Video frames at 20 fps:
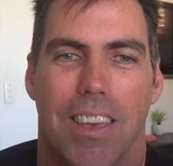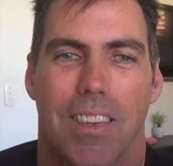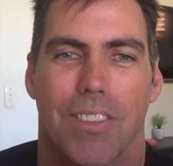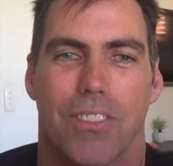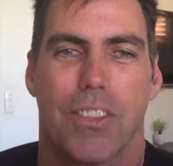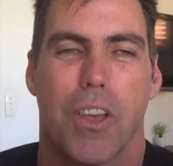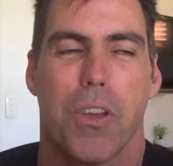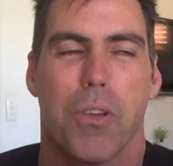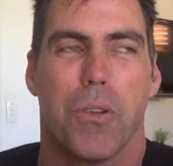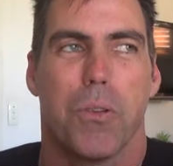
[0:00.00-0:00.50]

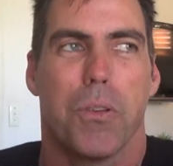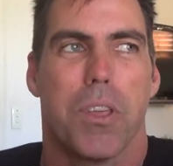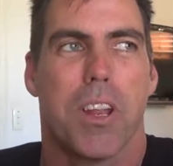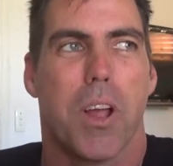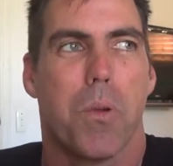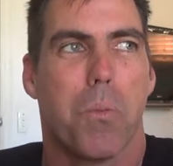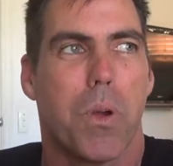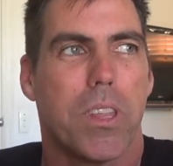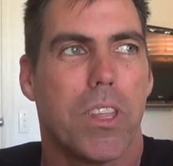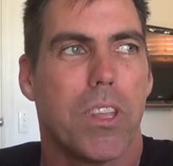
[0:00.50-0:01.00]
So, you
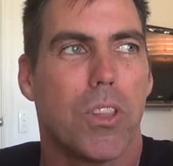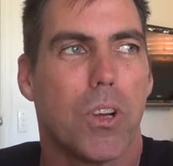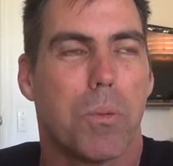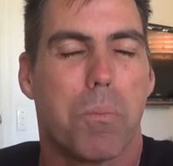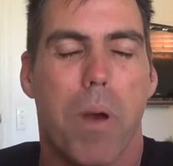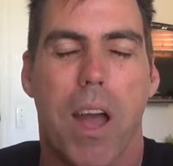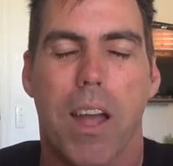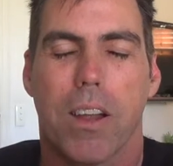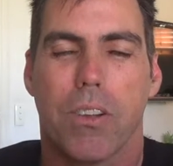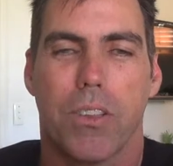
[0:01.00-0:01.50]
know, when you look
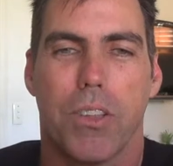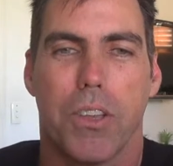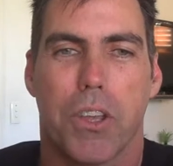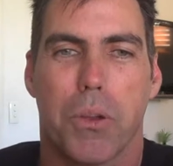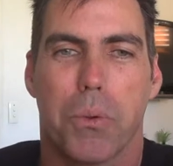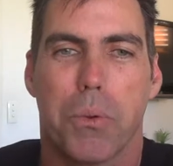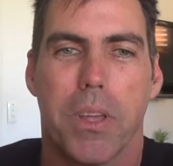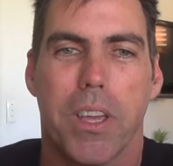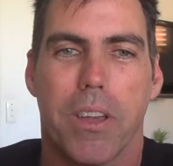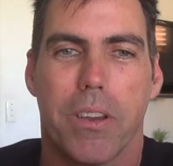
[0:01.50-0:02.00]
back on your
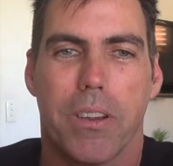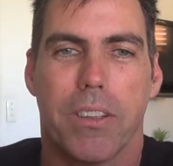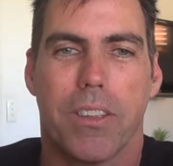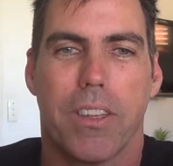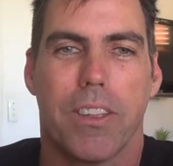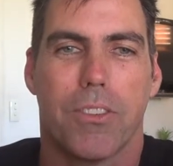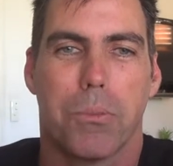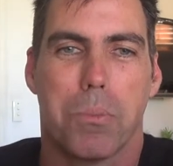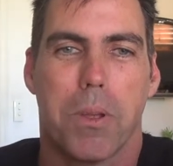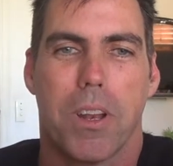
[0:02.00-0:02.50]
career,
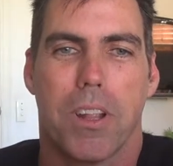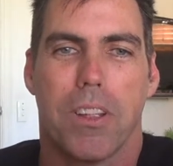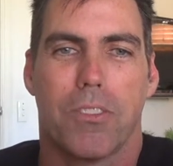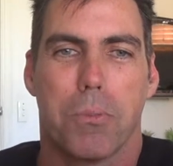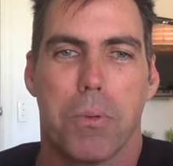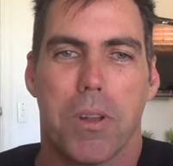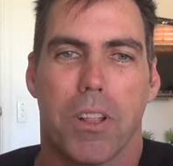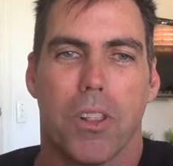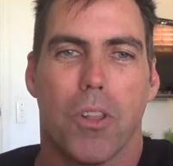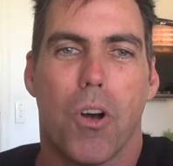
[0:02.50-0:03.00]
it's been
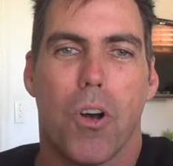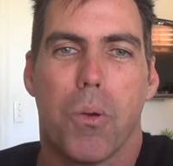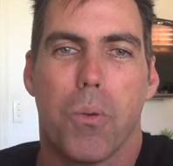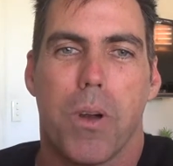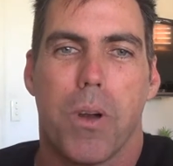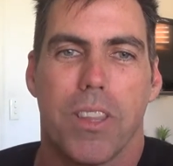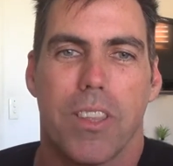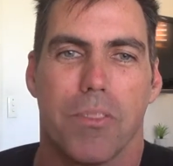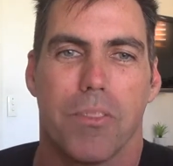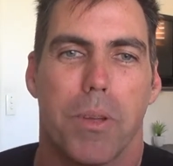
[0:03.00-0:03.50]
a long
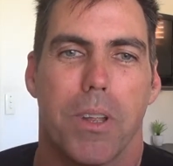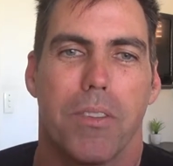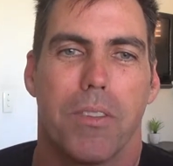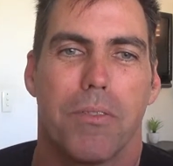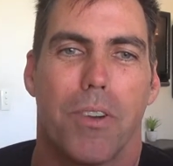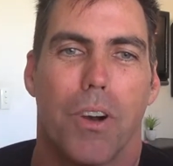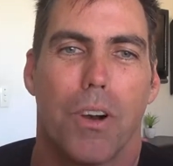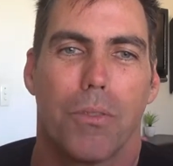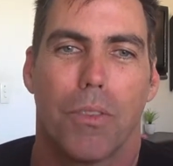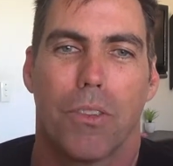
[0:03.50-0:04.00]
one. You've been
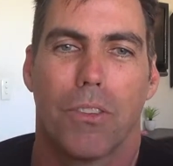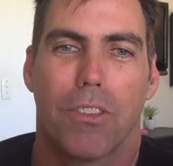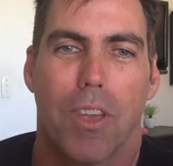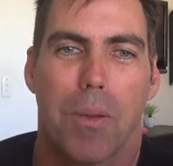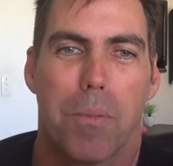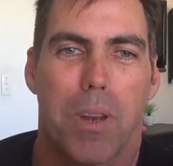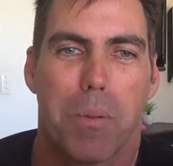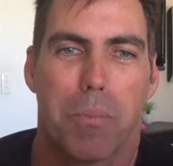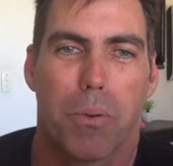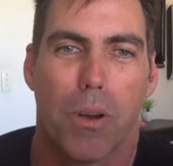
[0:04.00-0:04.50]
involved in so
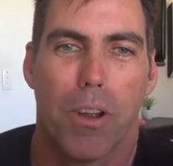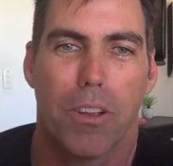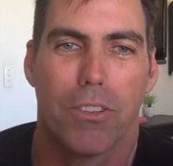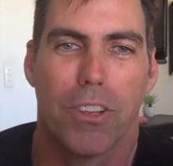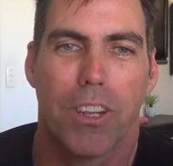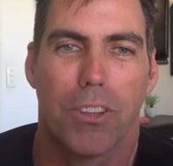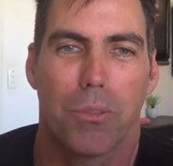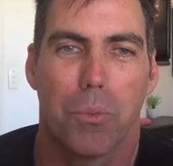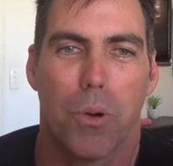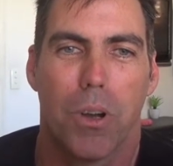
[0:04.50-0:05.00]
many
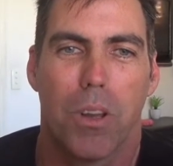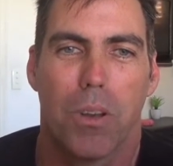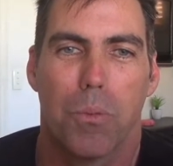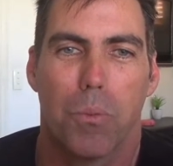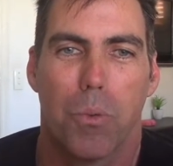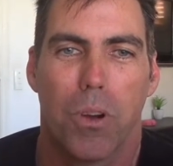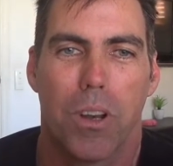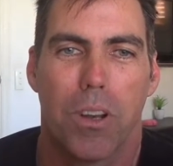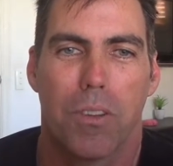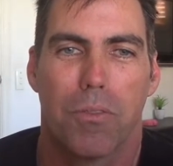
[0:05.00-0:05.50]
projects. What
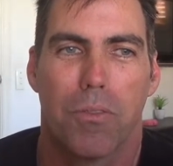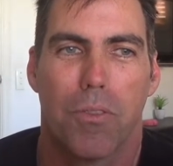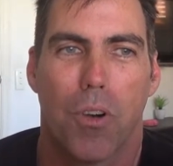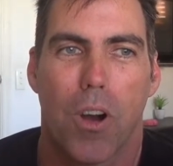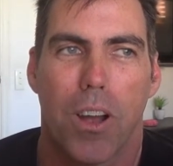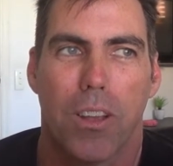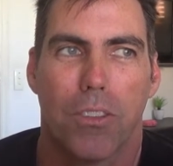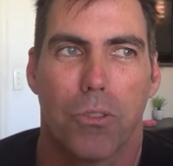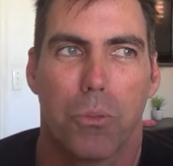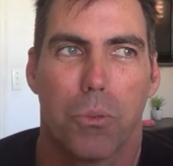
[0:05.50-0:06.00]

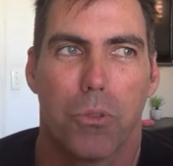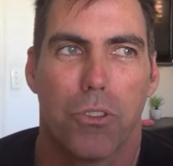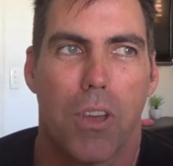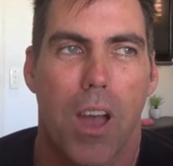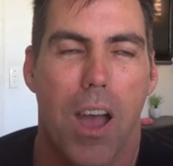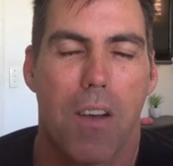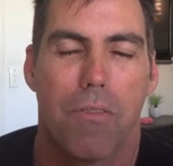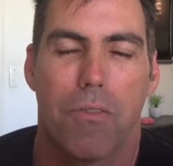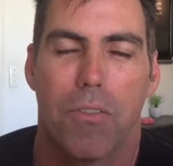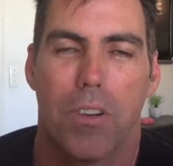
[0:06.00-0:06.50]
advice would you
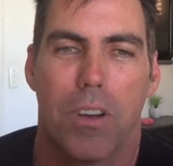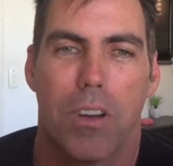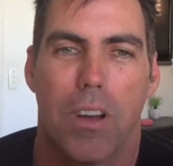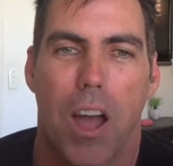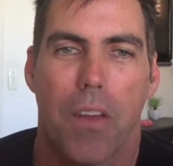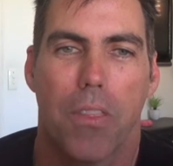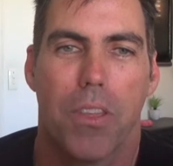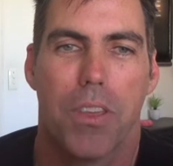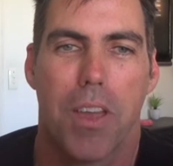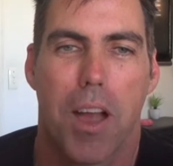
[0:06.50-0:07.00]
have for
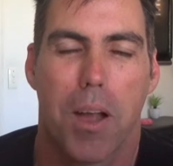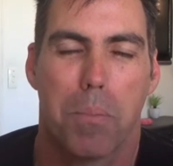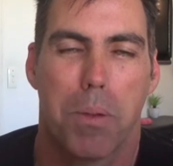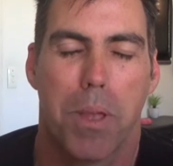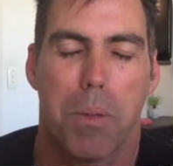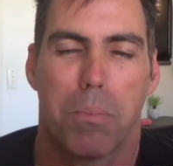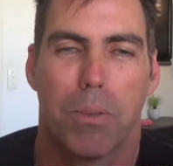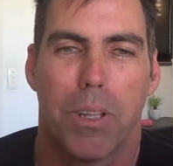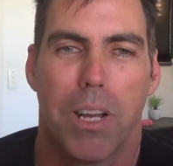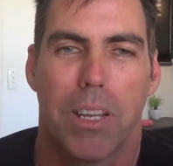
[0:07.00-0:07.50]
other young
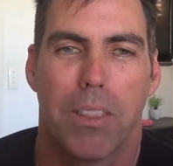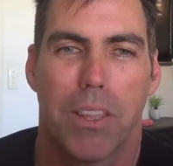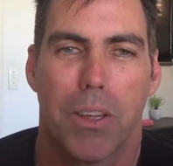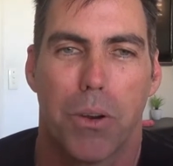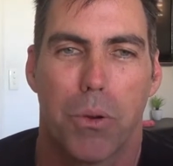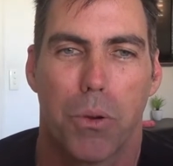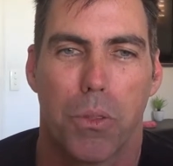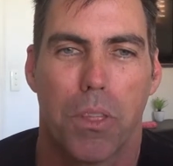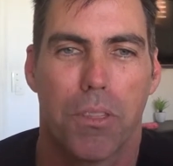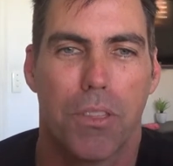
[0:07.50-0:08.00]
people out
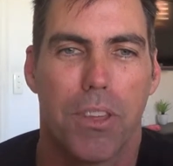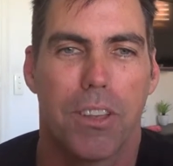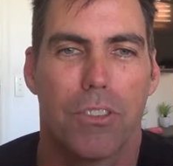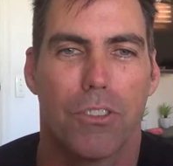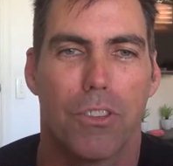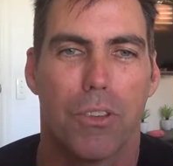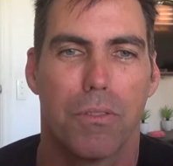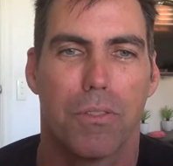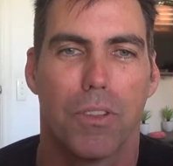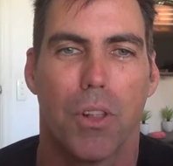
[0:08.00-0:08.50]
there, or the
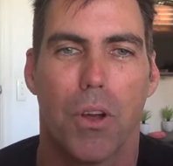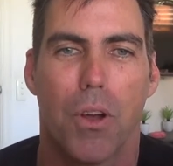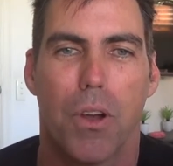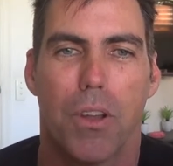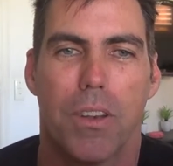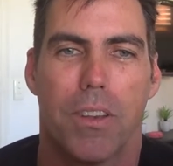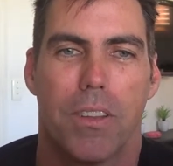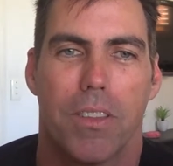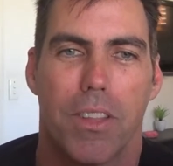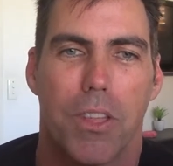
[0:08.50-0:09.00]
things you've
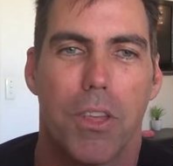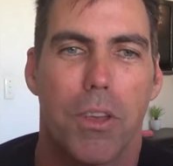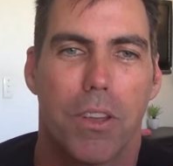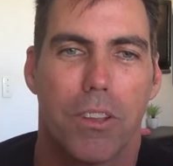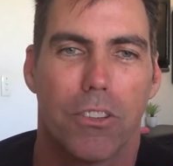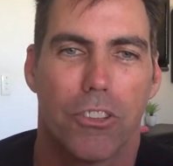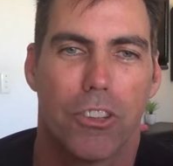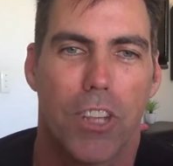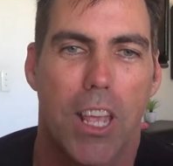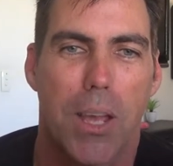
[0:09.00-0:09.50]
learnt that you
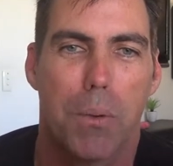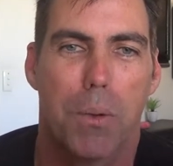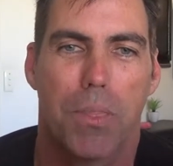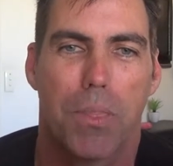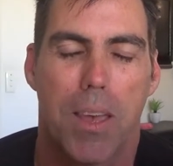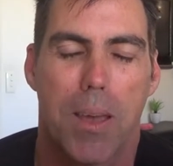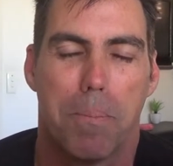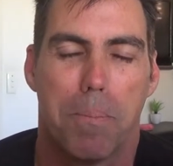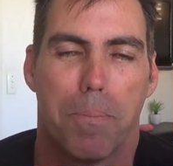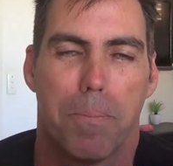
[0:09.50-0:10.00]
could share with
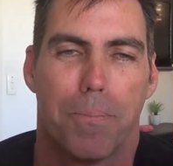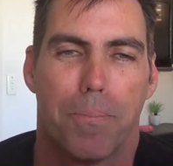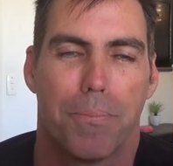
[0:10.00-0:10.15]
them?